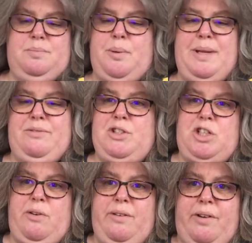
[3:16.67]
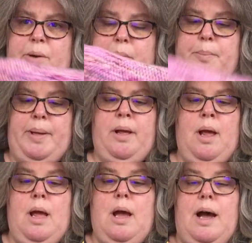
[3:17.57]
probably haven't shown it very well, but
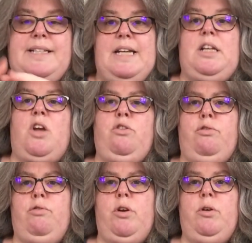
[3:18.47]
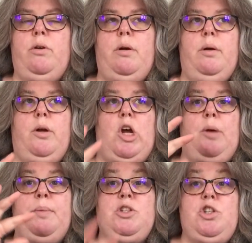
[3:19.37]
I did go through
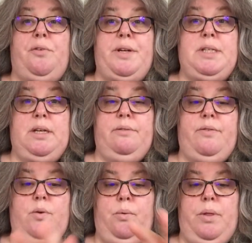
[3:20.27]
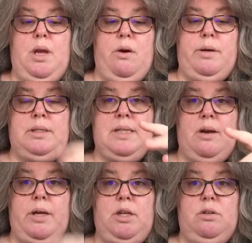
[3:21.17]
a majority of all the yarns that
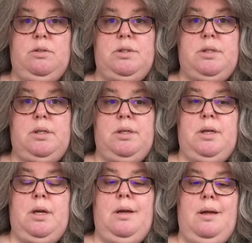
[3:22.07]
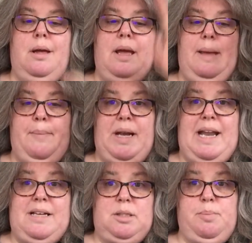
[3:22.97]
I used in my
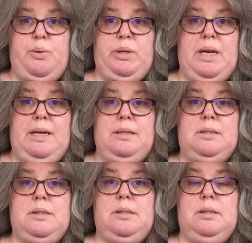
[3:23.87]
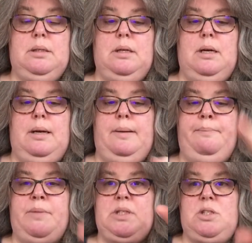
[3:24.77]
last podcast.
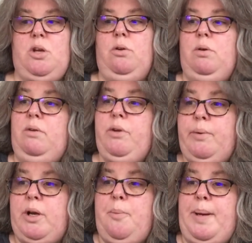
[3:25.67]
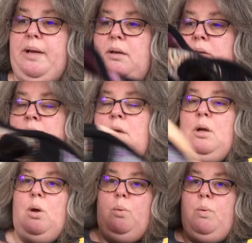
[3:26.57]
So if you want to go back and
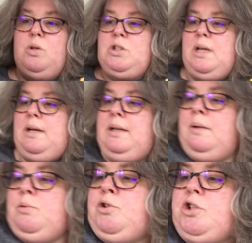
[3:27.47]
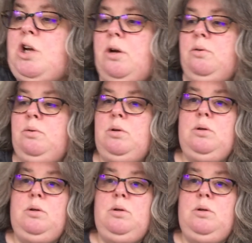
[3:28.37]
watch that, and that will show